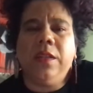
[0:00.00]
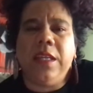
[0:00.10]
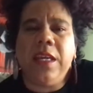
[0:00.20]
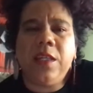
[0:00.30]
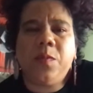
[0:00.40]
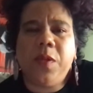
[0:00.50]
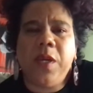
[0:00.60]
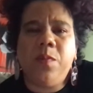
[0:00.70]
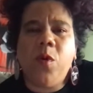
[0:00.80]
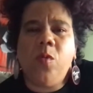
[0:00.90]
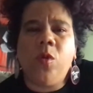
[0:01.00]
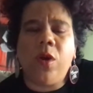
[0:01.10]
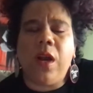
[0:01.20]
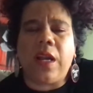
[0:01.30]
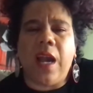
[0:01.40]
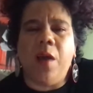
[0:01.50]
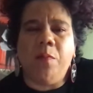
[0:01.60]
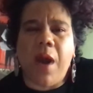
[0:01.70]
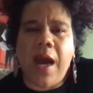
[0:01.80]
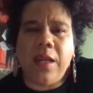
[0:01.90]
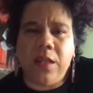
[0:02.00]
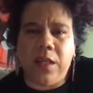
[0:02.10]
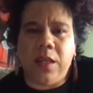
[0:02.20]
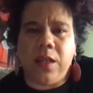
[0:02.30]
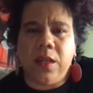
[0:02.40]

these people were a commodity.